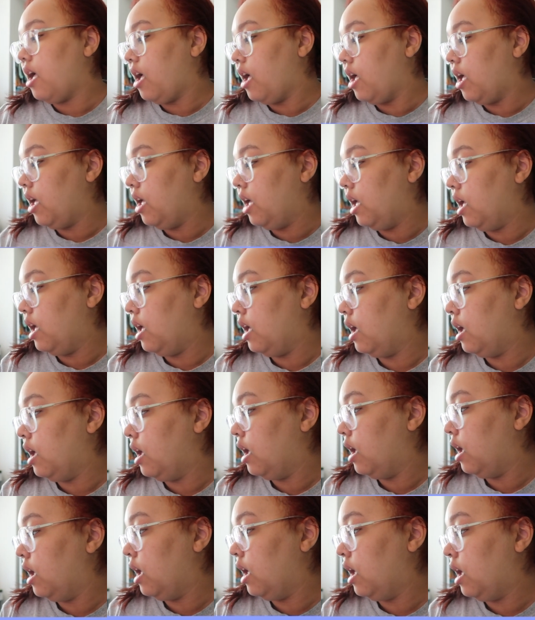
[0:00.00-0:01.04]

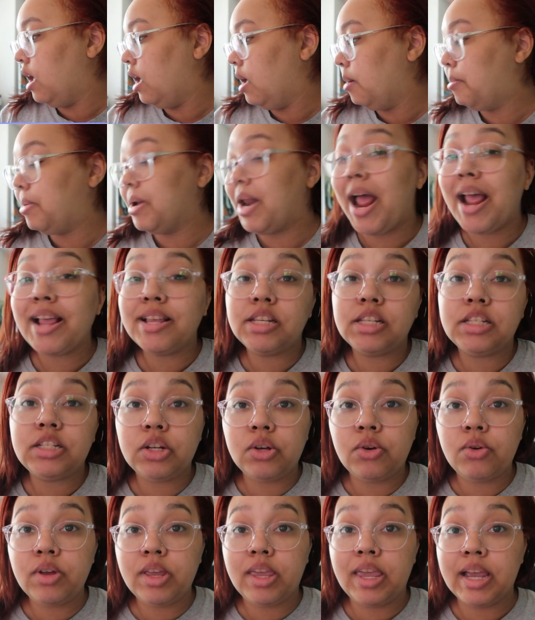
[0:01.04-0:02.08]
And, eh, but I
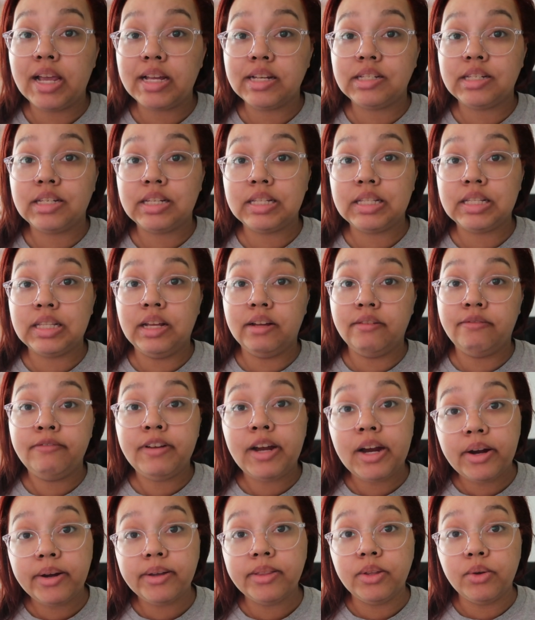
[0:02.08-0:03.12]
still get the
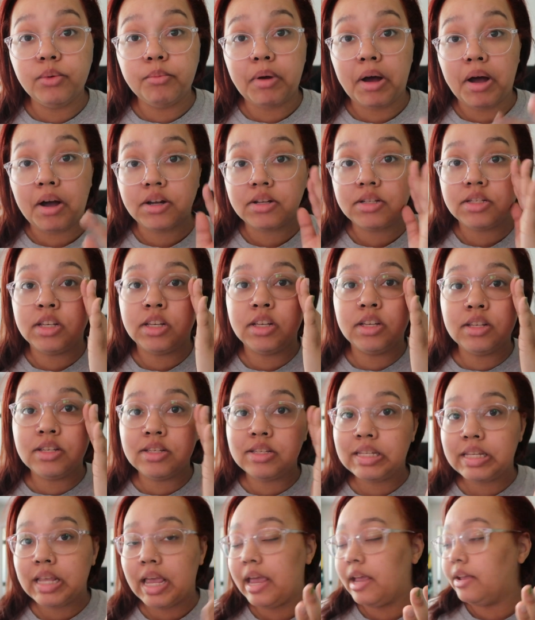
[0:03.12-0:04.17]
Fairy Loot
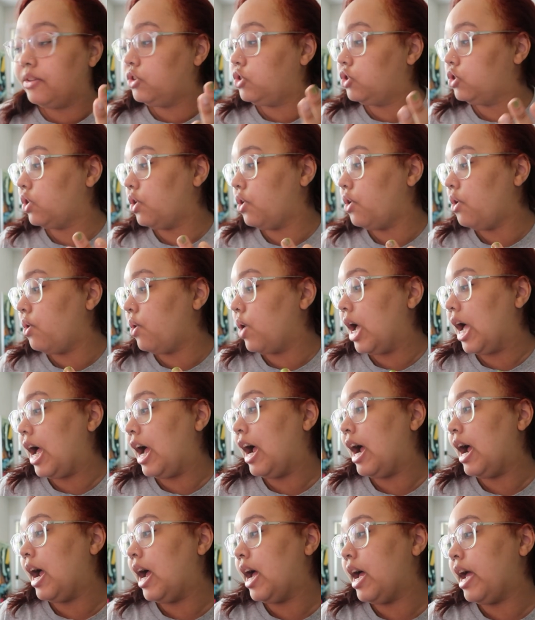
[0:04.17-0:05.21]
boxes and so
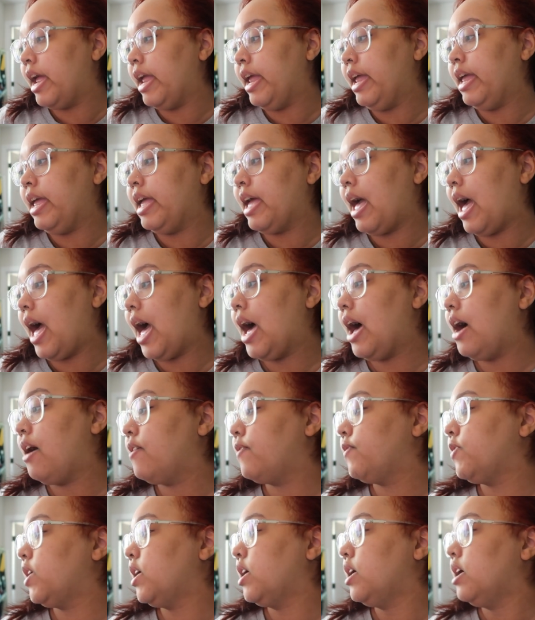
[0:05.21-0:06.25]
I
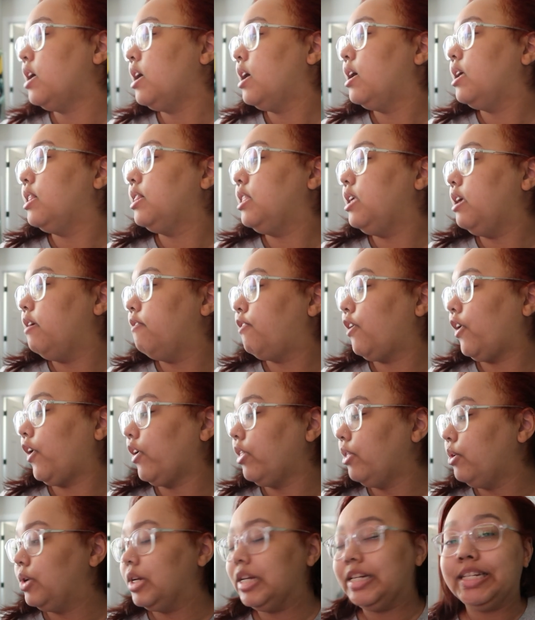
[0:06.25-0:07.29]
have the Fairy
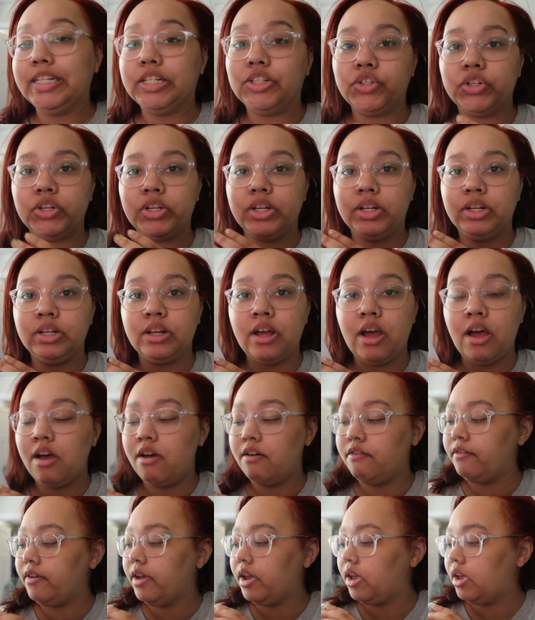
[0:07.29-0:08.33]
Loot edition
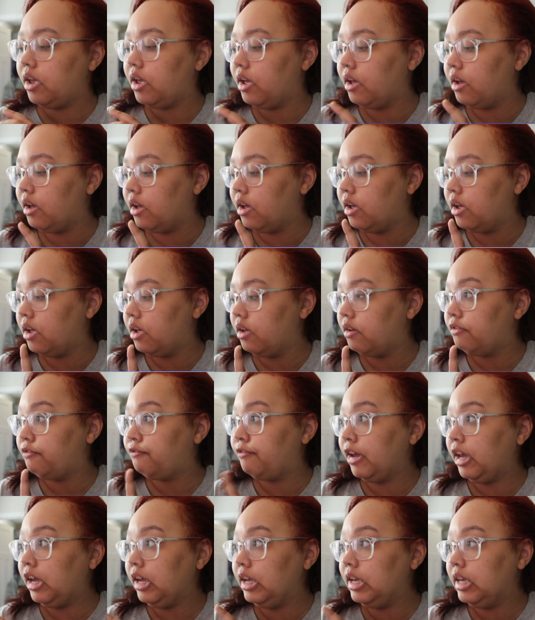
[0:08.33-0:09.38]
of uh,
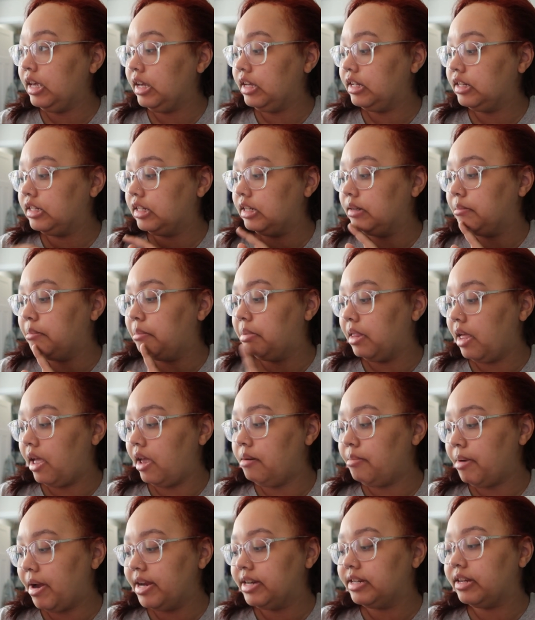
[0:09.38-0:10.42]
Fate Inked in
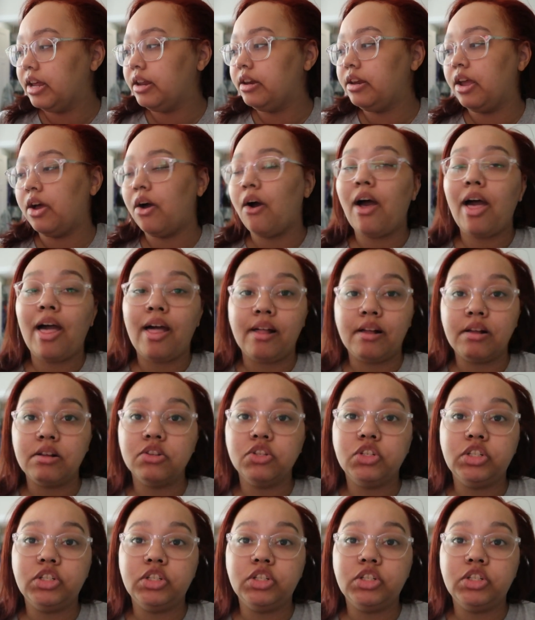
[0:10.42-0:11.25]
Blood by Danielle L.